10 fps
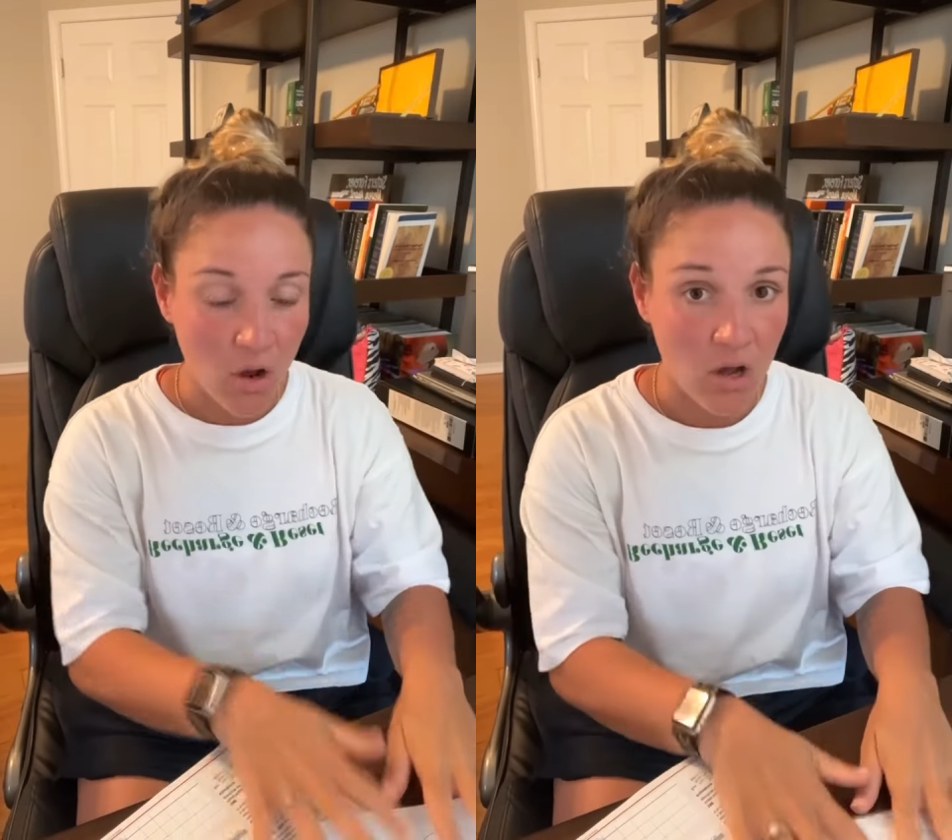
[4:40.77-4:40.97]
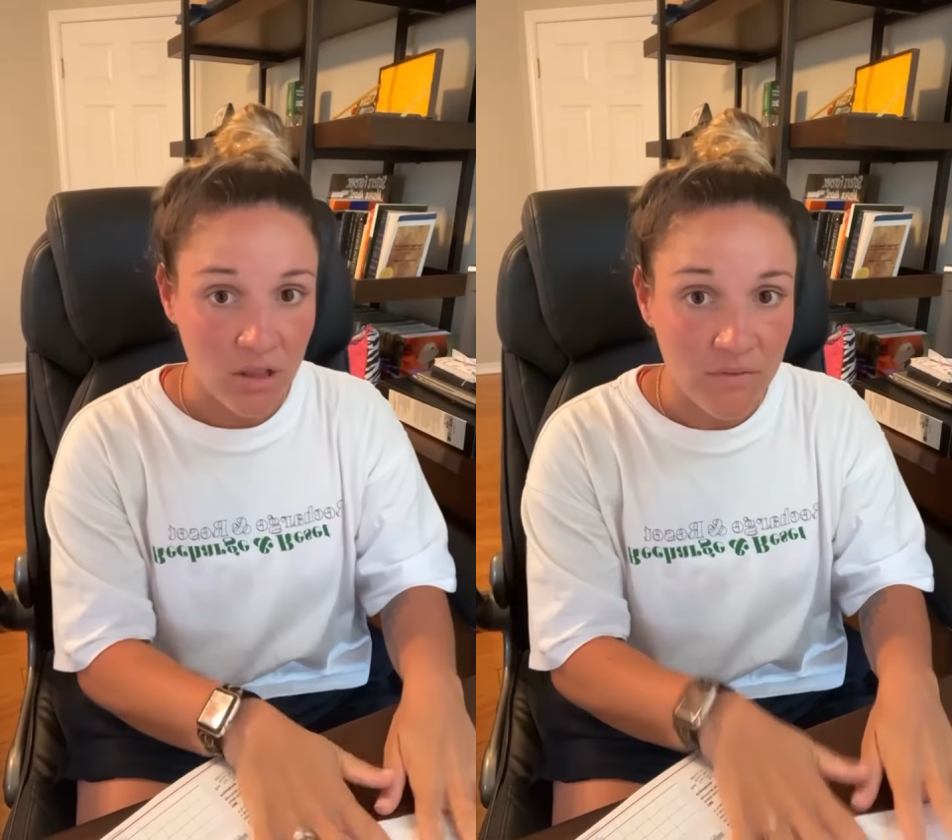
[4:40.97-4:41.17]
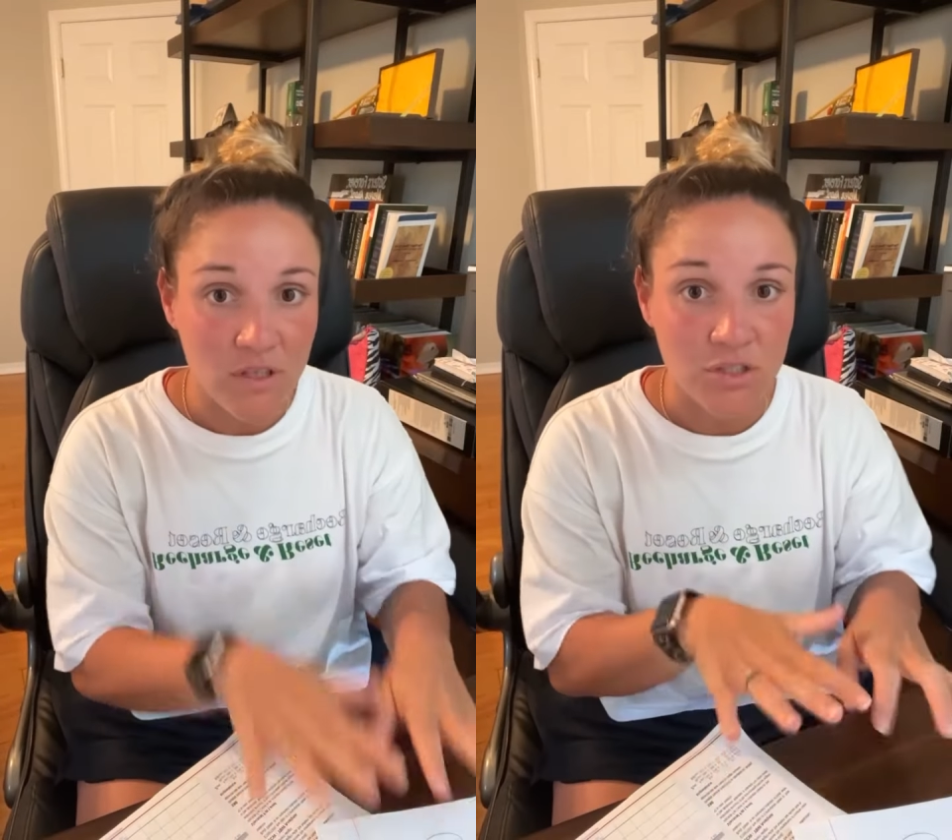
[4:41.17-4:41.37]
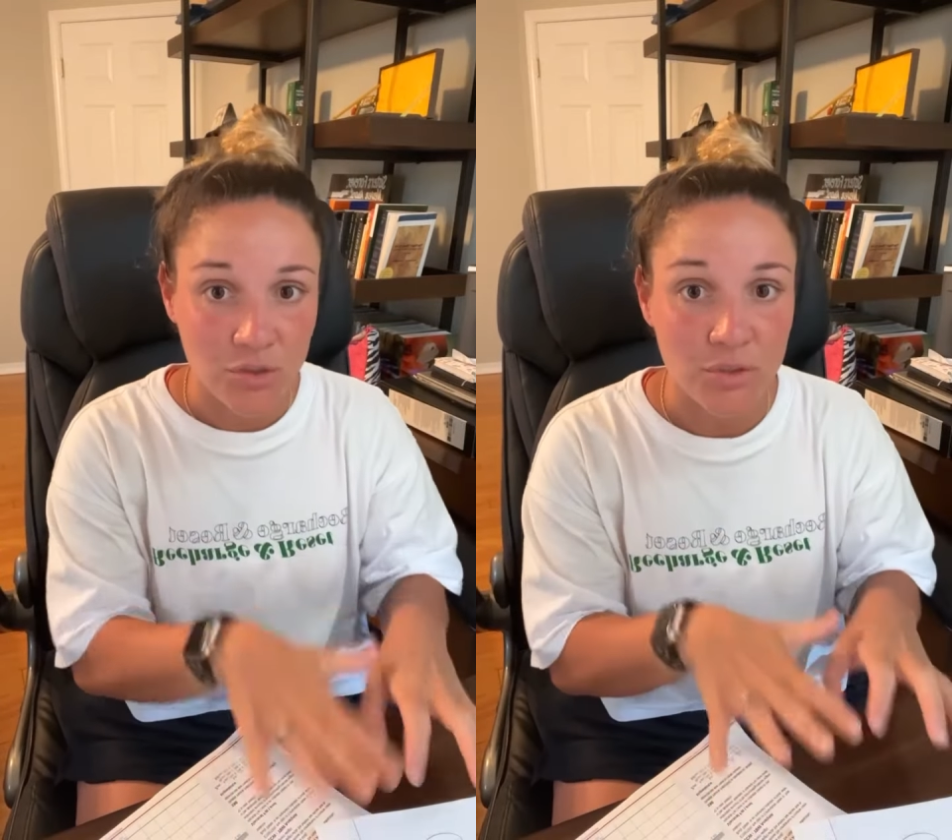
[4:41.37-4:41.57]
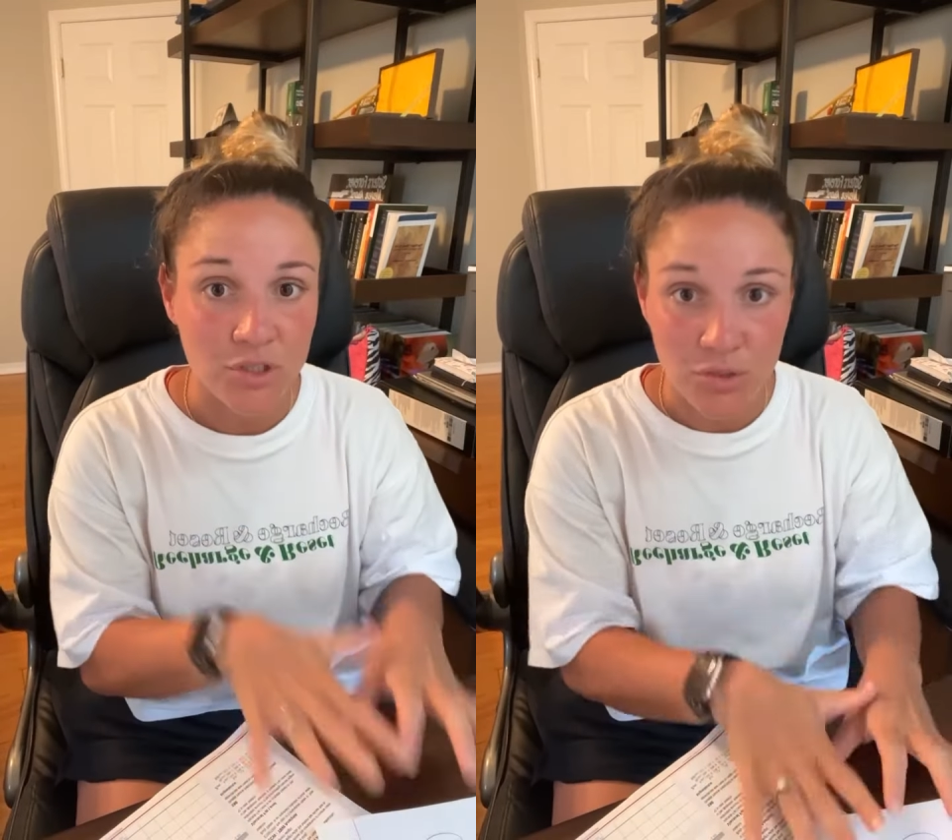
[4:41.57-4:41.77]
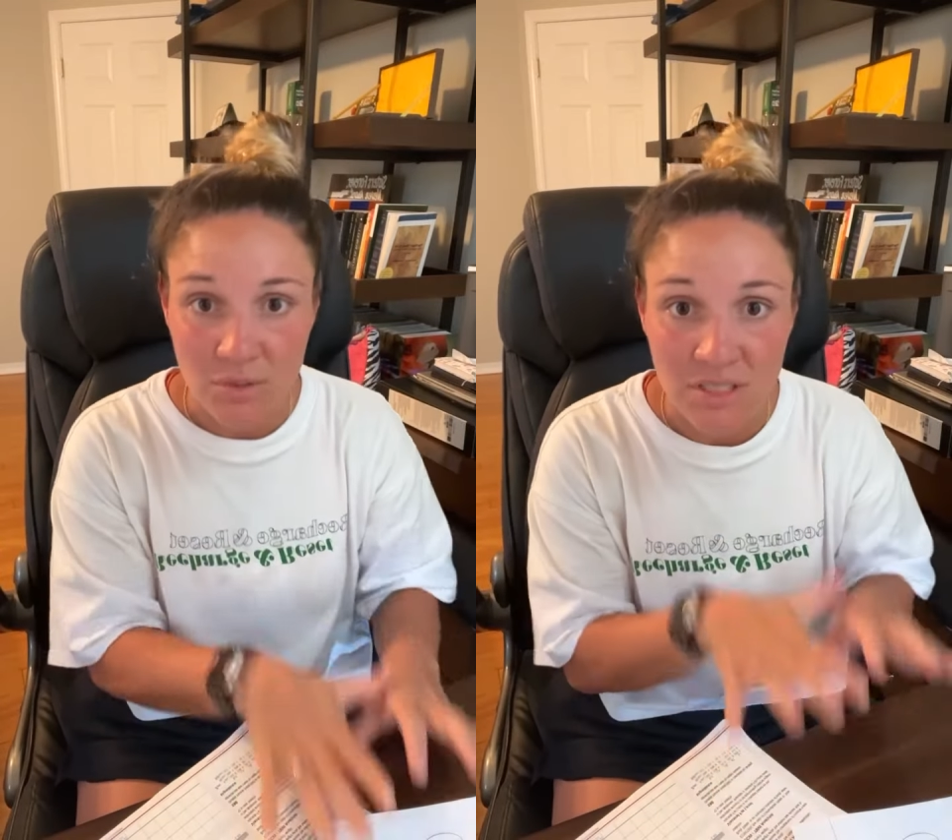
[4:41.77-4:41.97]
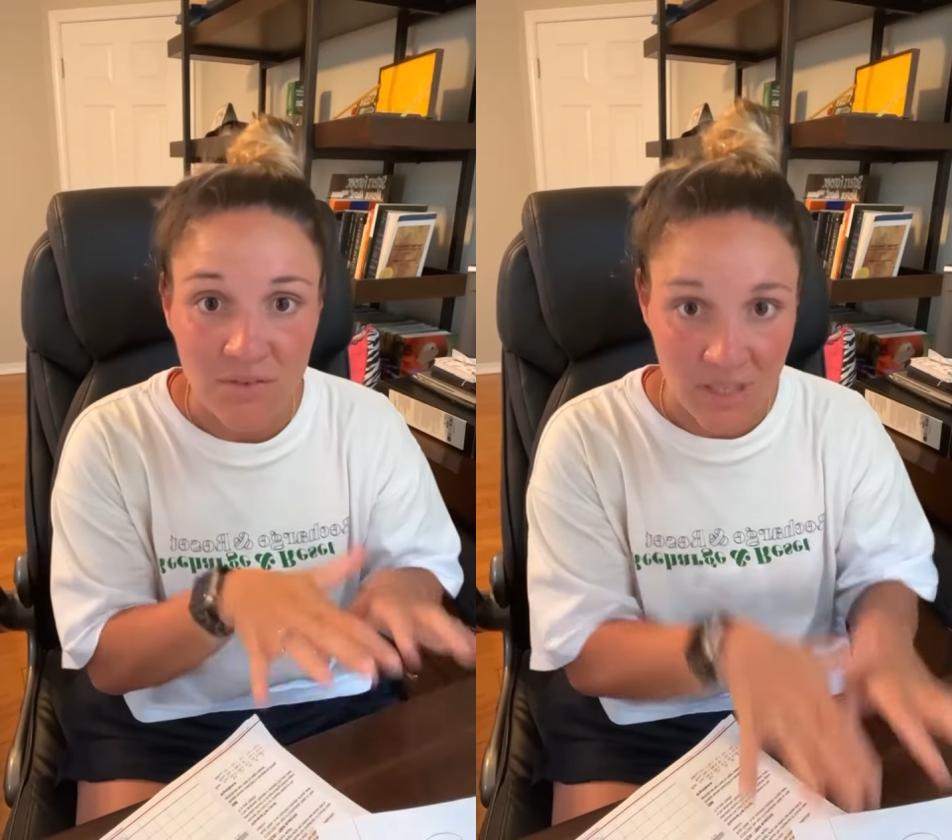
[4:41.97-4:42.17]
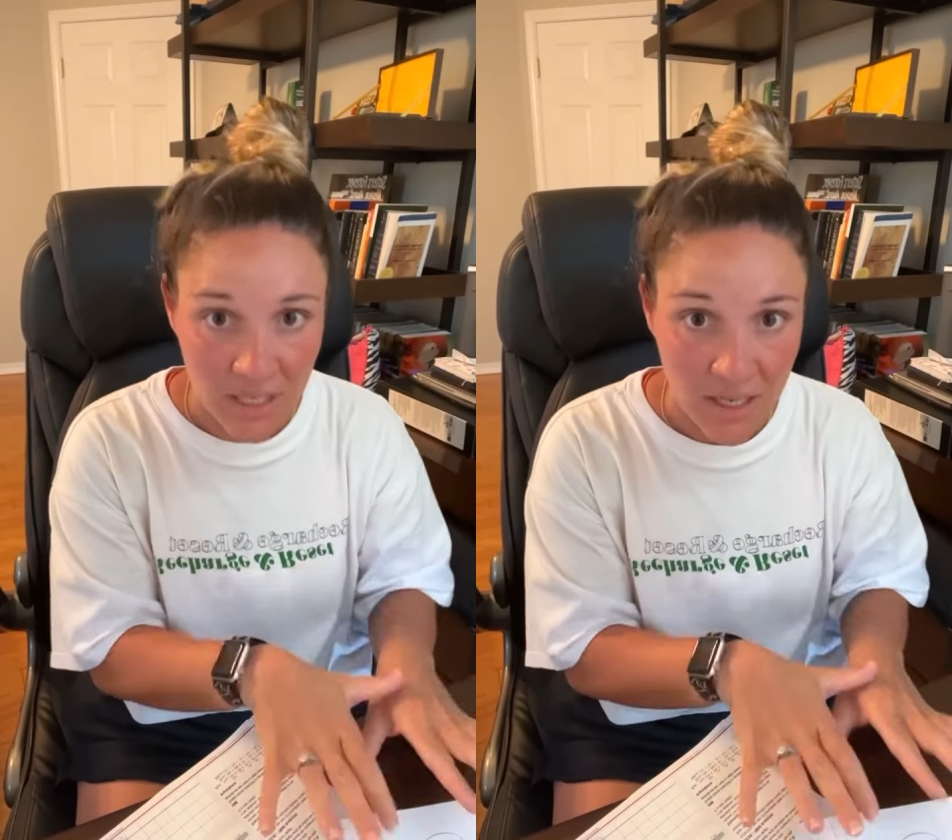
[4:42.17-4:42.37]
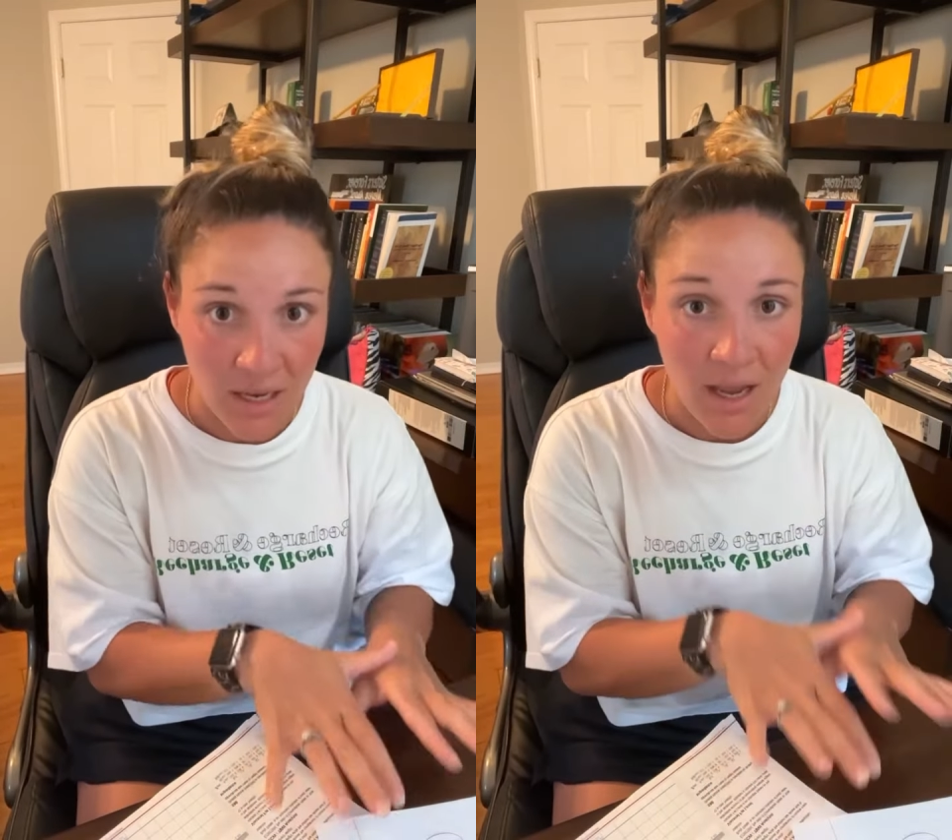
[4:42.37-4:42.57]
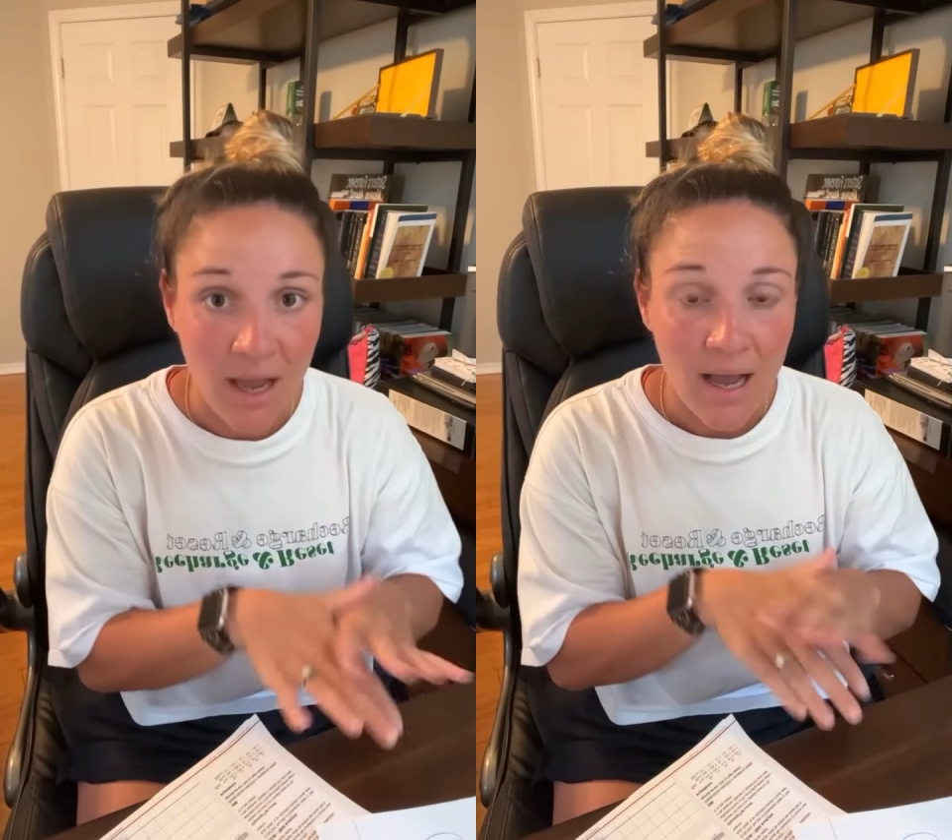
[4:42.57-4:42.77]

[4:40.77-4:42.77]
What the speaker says: all of this through intuitive eating.